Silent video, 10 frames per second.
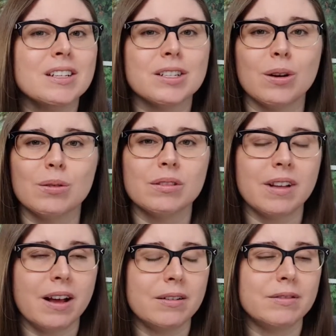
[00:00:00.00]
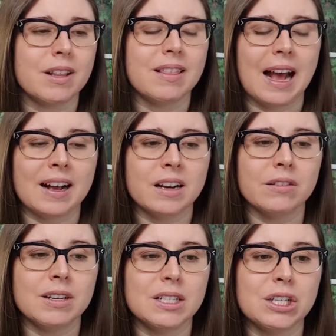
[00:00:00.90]
So, loved that kind
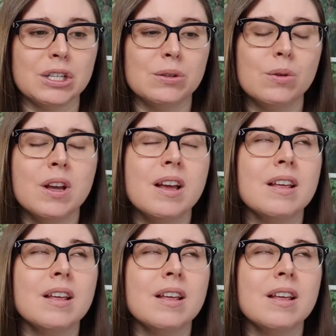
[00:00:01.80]
of thing too.